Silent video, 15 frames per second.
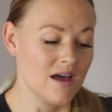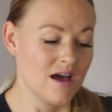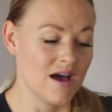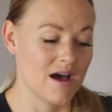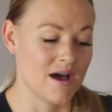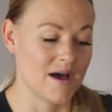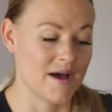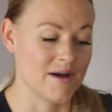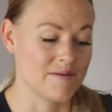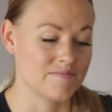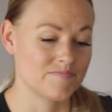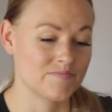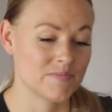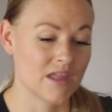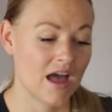
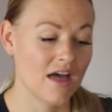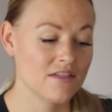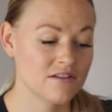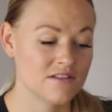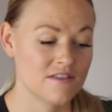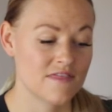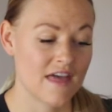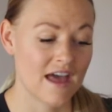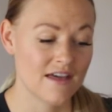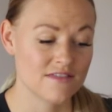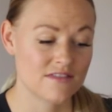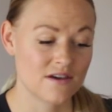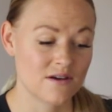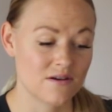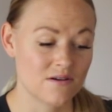Other than that
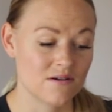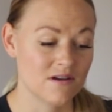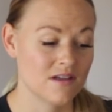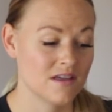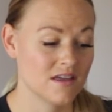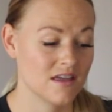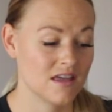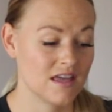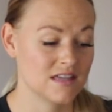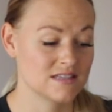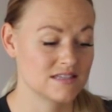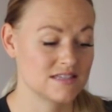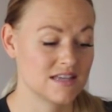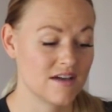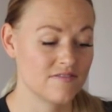though,
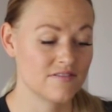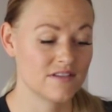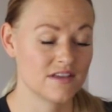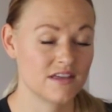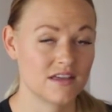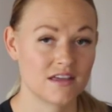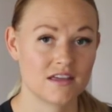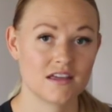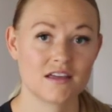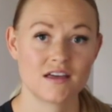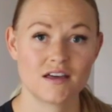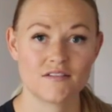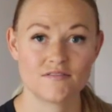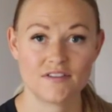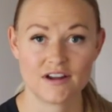it's definitely
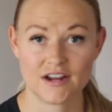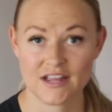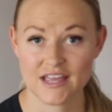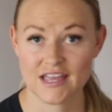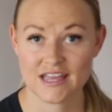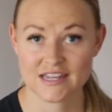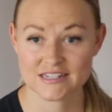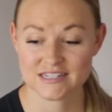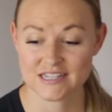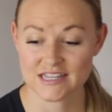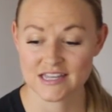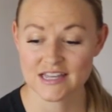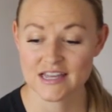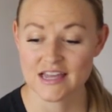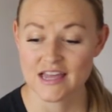very
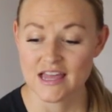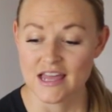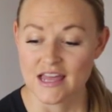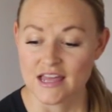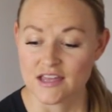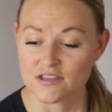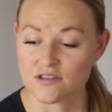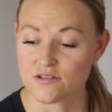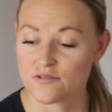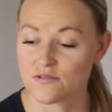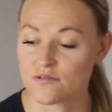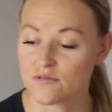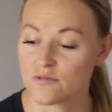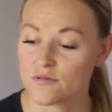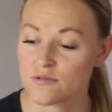handy.
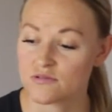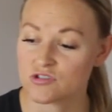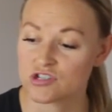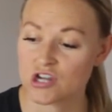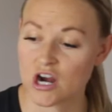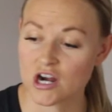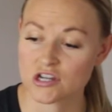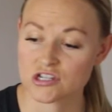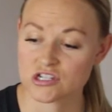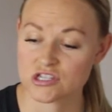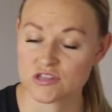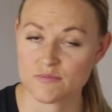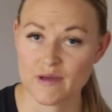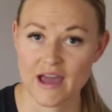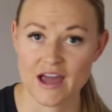You charge
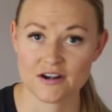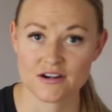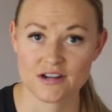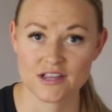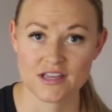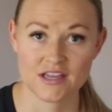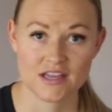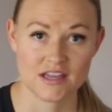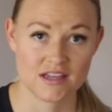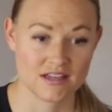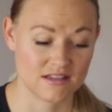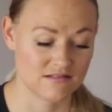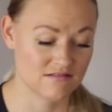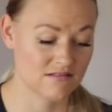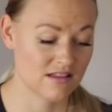the battery,
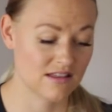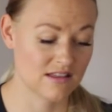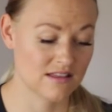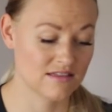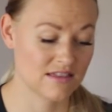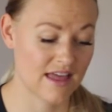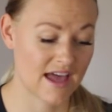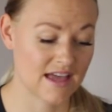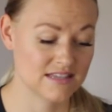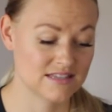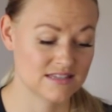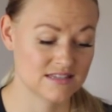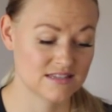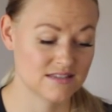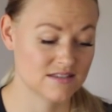it
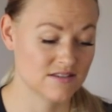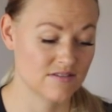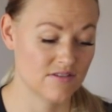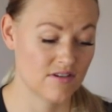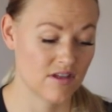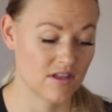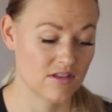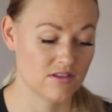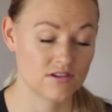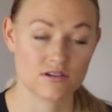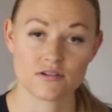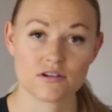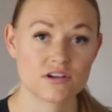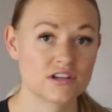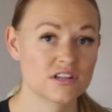lasts, you
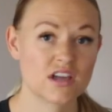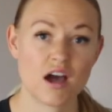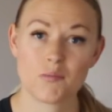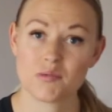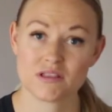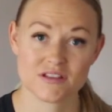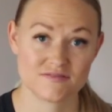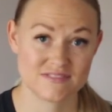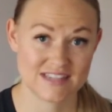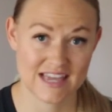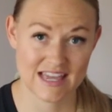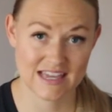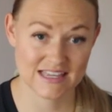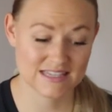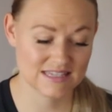know, a good couple of
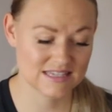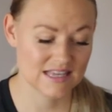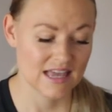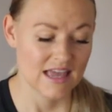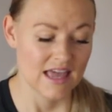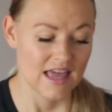days,